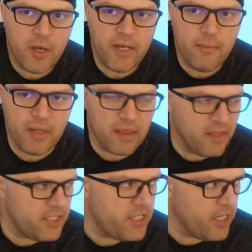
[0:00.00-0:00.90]
But
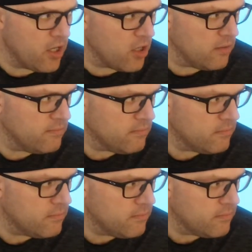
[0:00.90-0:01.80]
this year
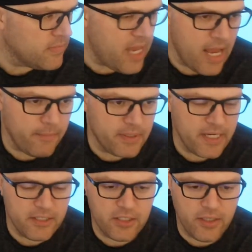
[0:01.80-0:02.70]
can
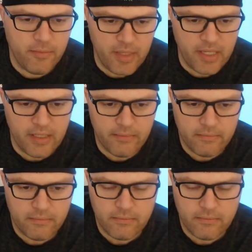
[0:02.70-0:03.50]
potentially be.